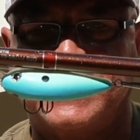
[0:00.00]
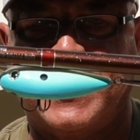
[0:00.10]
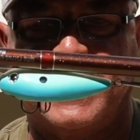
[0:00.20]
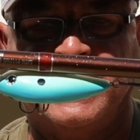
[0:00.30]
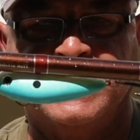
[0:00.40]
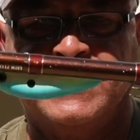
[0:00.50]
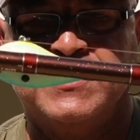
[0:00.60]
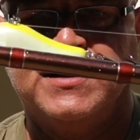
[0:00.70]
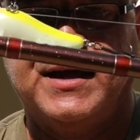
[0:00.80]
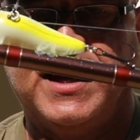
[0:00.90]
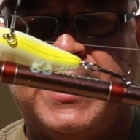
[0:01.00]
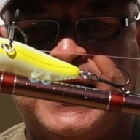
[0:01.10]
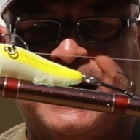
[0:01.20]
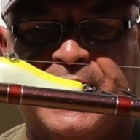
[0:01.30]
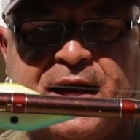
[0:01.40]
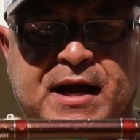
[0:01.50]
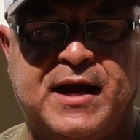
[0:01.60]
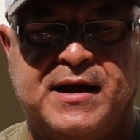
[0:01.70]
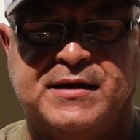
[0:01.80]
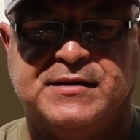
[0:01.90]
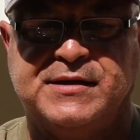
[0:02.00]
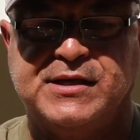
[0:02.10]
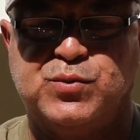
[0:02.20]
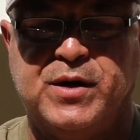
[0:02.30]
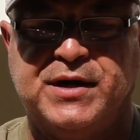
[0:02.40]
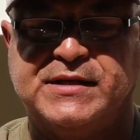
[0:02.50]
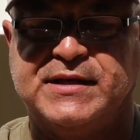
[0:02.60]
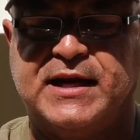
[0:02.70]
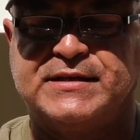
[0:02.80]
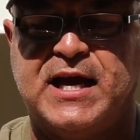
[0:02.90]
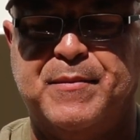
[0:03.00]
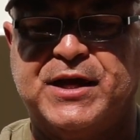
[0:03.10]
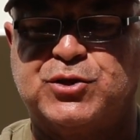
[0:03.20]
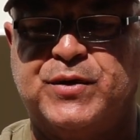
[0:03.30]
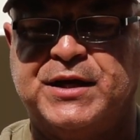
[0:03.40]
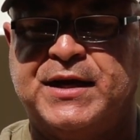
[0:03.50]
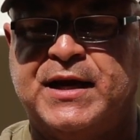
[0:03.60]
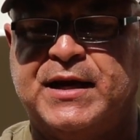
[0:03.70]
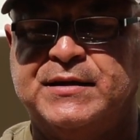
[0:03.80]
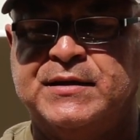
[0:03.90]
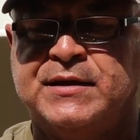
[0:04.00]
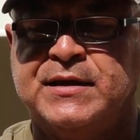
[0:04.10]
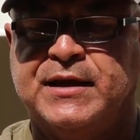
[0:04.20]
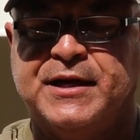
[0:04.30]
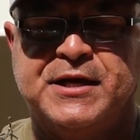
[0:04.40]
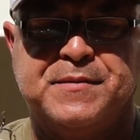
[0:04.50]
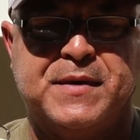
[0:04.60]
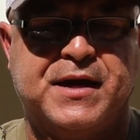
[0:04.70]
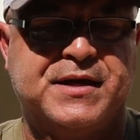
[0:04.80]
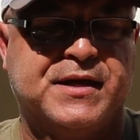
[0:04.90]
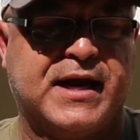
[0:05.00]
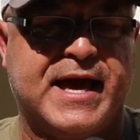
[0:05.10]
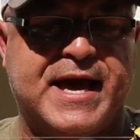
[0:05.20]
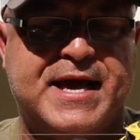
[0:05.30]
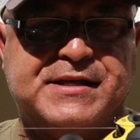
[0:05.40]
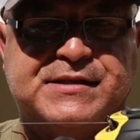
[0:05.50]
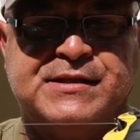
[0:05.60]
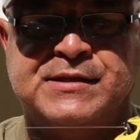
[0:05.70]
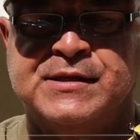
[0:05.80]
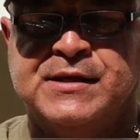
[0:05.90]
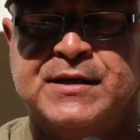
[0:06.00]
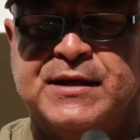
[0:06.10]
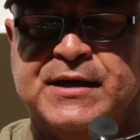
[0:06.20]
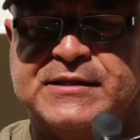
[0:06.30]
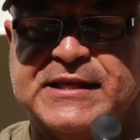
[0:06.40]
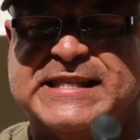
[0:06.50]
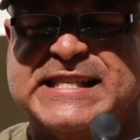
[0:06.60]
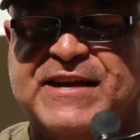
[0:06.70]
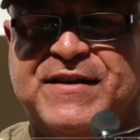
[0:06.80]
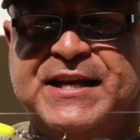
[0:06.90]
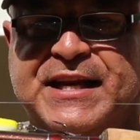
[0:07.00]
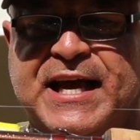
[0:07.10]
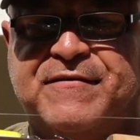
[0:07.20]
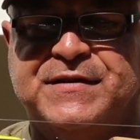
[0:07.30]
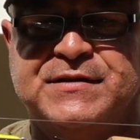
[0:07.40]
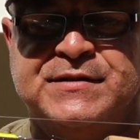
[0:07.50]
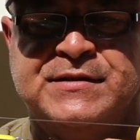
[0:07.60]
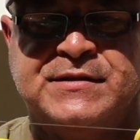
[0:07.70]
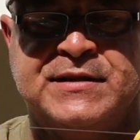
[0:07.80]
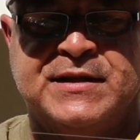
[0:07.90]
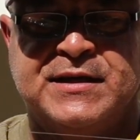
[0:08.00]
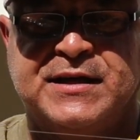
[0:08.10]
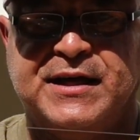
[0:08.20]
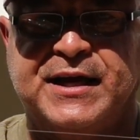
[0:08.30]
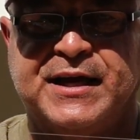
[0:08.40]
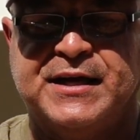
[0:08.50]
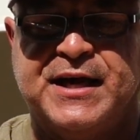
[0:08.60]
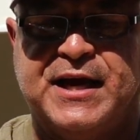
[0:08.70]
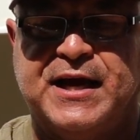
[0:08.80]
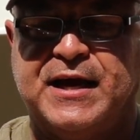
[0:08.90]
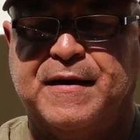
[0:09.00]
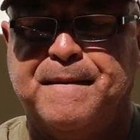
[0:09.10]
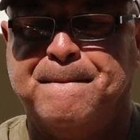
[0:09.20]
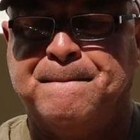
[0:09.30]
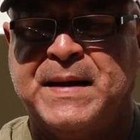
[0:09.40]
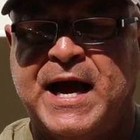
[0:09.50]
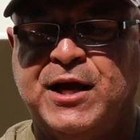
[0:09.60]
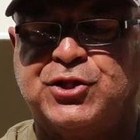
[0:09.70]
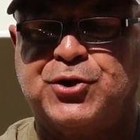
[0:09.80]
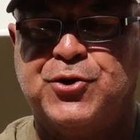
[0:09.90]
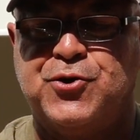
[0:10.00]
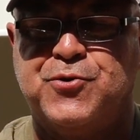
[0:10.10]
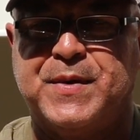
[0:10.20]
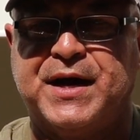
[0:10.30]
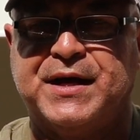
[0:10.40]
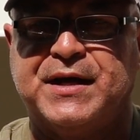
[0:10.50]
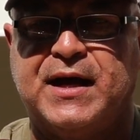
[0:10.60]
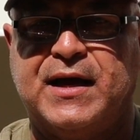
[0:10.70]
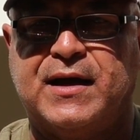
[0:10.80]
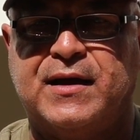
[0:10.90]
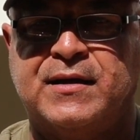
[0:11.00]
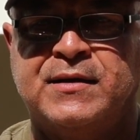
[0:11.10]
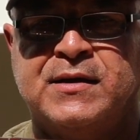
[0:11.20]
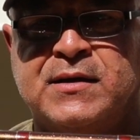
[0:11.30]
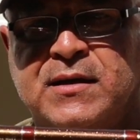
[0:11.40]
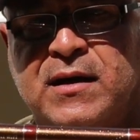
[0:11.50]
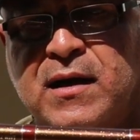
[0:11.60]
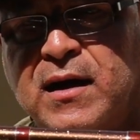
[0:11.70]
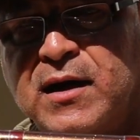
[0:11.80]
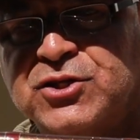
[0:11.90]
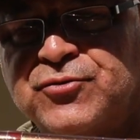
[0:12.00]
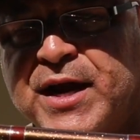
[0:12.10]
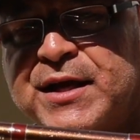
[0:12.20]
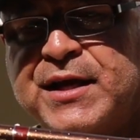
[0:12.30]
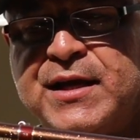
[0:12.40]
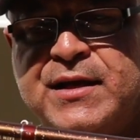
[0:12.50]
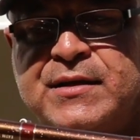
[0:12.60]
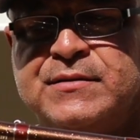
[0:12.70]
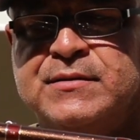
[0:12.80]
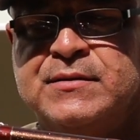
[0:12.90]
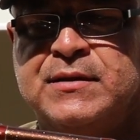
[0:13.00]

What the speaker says: stick. And this one is an Atomic 29 Enigma E-Glass. It's a 7-11, and I throw my Strike King